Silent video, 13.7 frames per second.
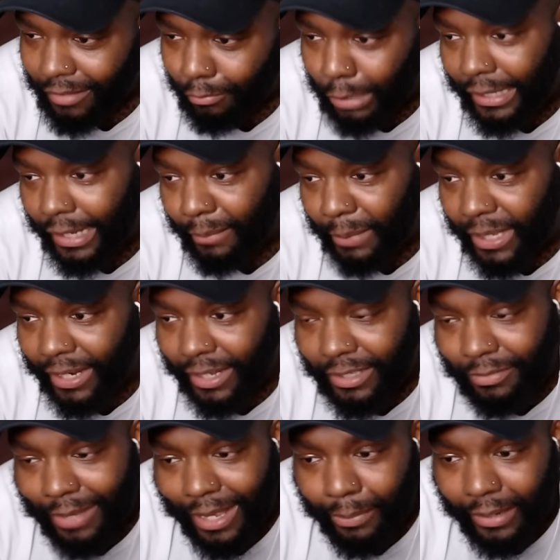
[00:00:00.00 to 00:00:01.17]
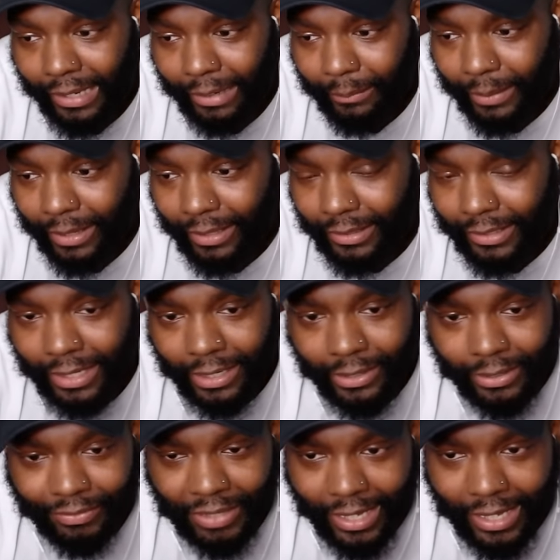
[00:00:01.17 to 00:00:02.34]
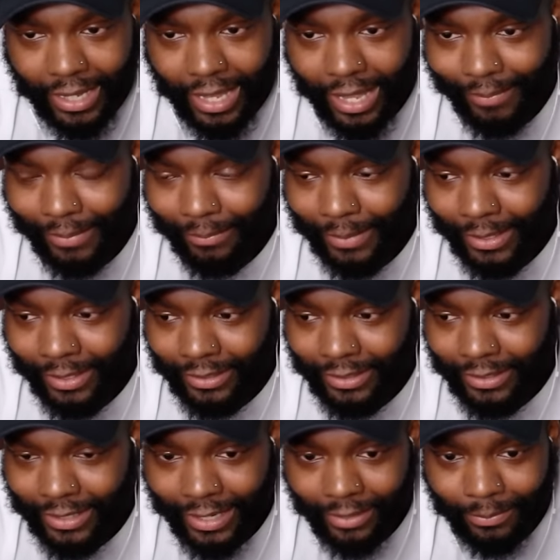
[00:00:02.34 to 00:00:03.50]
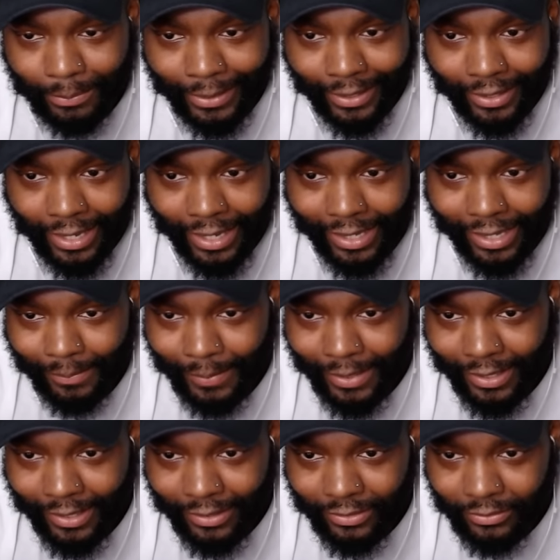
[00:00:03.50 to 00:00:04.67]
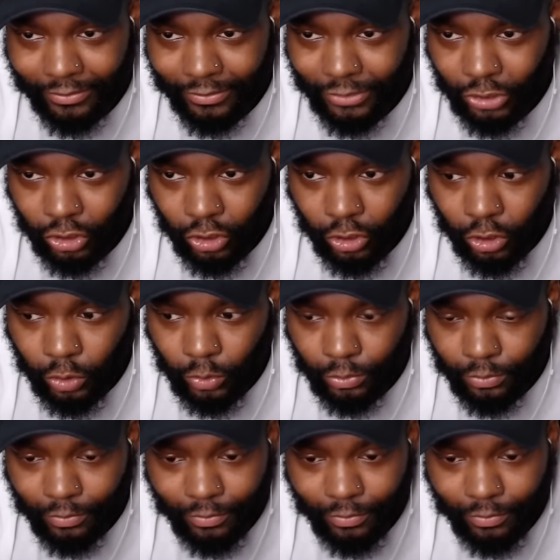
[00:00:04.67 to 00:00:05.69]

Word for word: But yeah, man, that's my opinion, man. T L O, live it like, comment, man. Shout out Pen Gang, man. Salute.